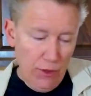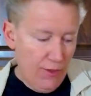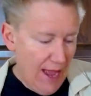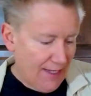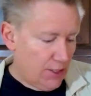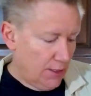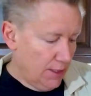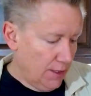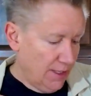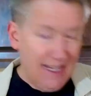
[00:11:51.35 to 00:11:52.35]
That's
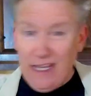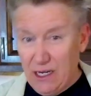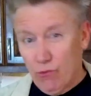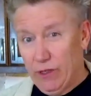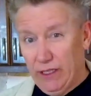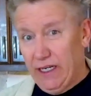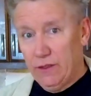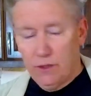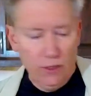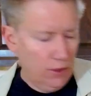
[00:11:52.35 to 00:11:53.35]
the key, really,
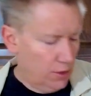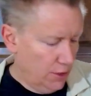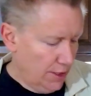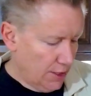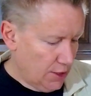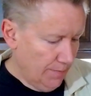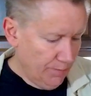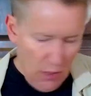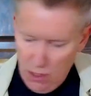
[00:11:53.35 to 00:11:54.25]
to this.